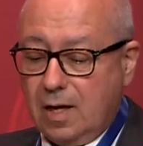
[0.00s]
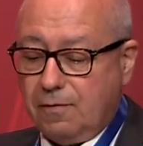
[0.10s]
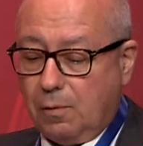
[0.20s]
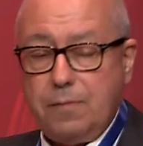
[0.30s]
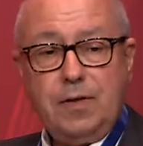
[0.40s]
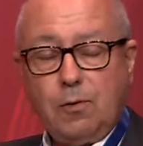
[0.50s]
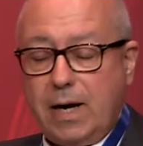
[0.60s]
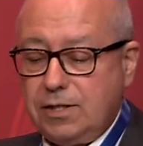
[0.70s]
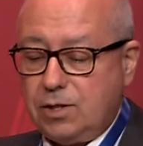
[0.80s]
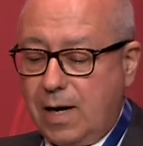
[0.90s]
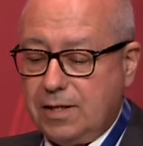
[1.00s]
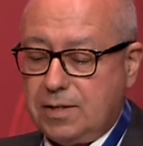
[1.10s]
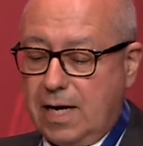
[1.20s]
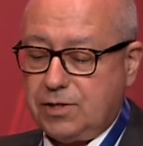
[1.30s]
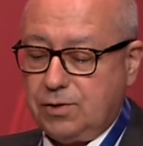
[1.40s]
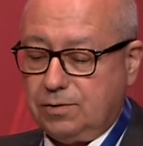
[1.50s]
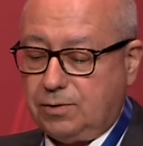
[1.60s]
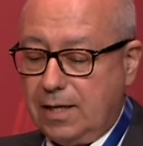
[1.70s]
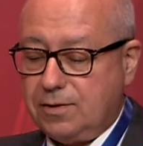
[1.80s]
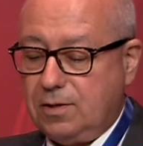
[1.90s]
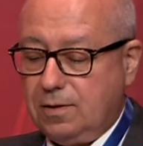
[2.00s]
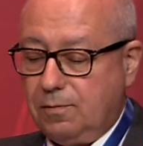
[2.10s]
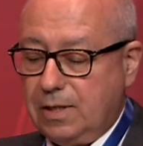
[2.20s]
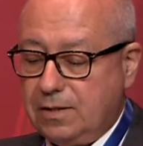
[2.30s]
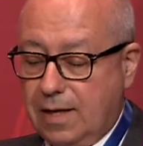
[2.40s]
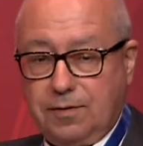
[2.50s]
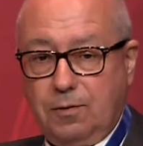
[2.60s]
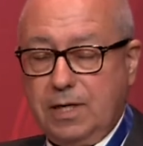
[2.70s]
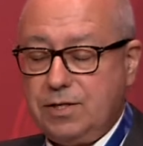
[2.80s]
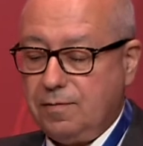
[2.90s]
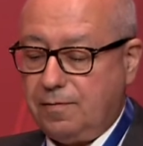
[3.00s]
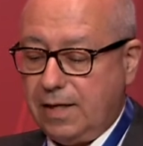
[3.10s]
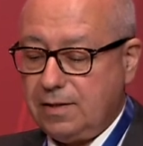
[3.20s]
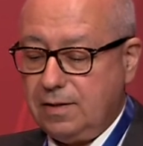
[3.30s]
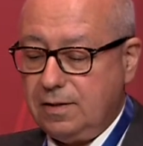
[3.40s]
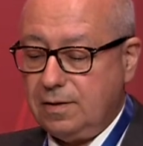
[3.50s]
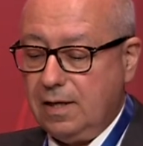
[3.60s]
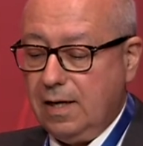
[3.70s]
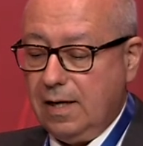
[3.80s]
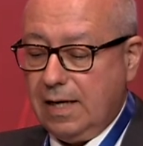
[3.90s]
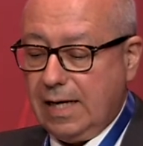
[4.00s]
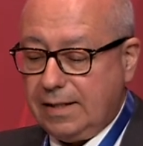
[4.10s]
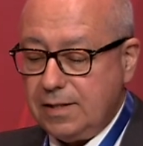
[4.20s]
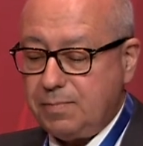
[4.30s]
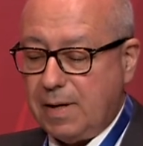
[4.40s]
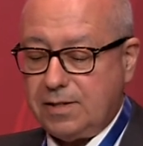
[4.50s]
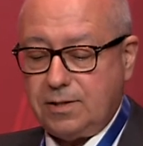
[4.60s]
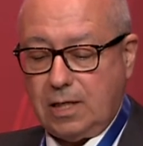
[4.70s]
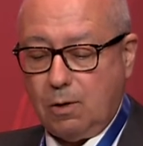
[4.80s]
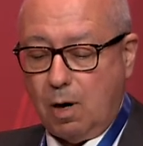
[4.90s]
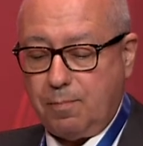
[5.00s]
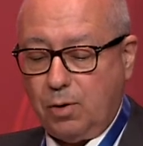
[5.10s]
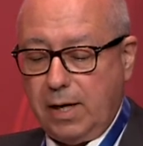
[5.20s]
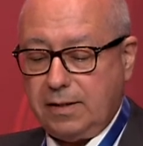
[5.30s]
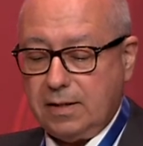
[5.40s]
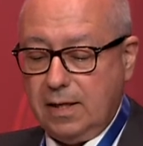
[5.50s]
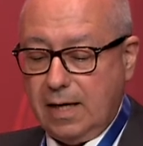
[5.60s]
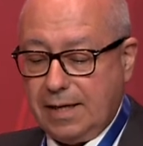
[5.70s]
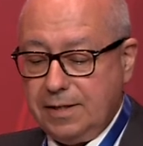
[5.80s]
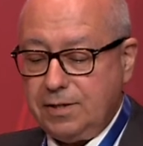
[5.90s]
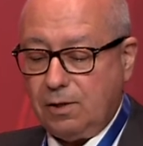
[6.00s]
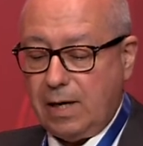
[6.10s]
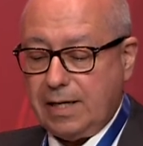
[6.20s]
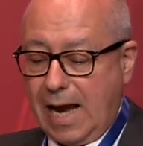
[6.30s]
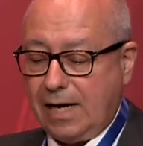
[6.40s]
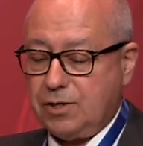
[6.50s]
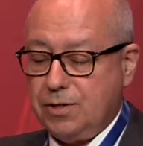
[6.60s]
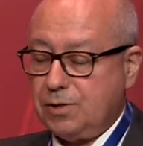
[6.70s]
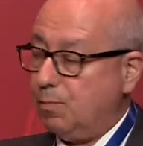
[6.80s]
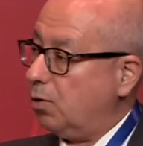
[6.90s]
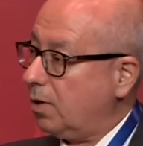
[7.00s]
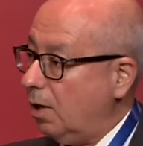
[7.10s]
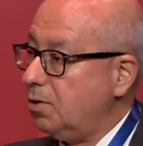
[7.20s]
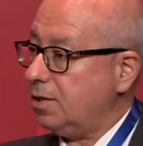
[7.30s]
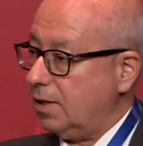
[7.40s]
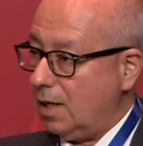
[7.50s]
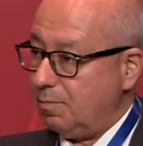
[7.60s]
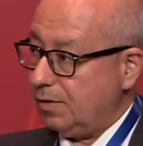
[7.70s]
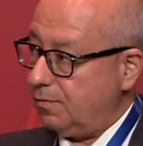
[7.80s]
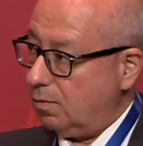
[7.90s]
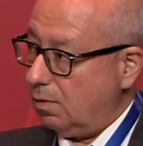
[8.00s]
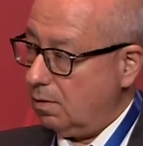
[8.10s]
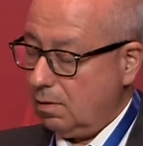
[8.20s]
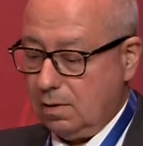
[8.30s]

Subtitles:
For with the greater transnational threats that the region faces, it is best to cooperate and integrate actions more closely than before.